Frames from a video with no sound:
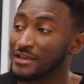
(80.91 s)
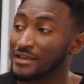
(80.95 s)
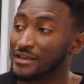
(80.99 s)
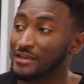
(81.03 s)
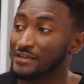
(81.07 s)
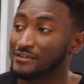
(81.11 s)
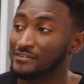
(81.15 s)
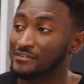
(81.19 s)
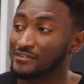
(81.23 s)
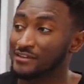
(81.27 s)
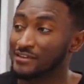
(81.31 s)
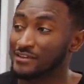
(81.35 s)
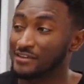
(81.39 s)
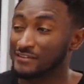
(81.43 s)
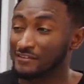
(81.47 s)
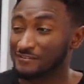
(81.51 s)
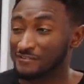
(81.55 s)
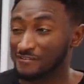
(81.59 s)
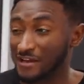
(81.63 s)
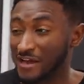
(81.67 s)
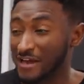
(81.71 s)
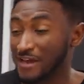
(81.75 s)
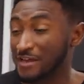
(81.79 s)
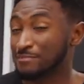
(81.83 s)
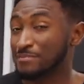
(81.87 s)
It's
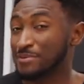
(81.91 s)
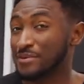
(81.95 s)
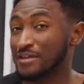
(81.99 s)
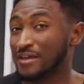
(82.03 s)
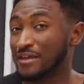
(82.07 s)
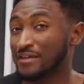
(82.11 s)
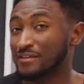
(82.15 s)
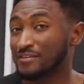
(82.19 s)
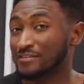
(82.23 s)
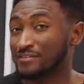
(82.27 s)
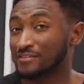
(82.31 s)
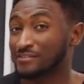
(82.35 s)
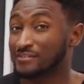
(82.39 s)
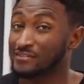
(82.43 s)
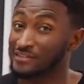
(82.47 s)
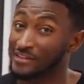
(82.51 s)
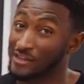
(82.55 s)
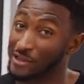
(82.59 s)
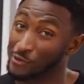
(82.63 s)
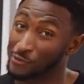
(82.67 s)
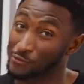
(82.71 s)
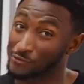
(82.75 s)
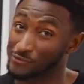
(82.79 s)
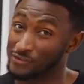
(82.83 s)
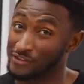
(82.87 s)
a IPS
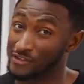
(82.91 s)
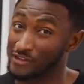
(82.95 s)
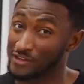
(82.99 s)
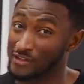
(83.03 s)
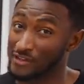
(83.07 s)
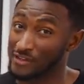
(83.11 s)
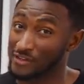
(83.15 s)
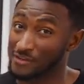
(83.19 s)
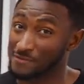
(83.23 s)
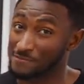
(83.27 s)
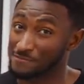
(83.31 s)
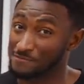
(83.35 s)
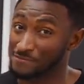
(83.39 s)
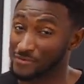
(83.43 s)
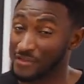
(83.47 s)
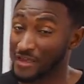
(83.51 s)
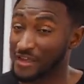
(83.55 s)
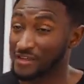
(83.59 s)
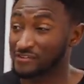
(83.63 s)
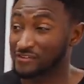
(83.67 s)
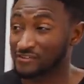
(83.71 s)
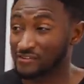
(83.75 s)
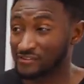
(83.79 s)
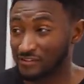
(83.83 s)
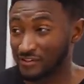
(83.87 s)
LCD
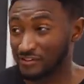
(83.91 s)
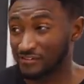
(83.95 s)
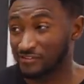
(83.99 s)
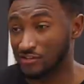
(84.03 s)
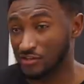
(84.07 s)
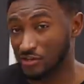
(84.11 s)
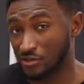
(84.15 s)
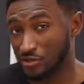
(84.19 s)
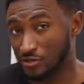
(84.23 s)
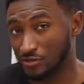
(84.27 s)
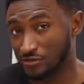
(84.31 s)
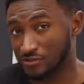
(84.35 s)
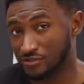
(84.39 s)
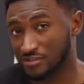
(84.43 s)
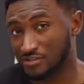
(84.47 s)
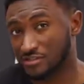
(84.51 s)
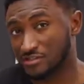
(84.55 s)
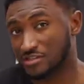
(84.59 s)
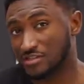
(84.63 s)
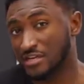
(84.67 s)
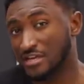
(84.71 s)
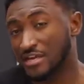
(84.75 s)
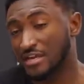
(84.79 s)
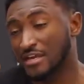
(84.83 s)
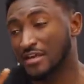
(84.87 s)
at 60
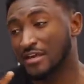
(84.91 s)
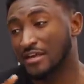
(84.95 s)
hertz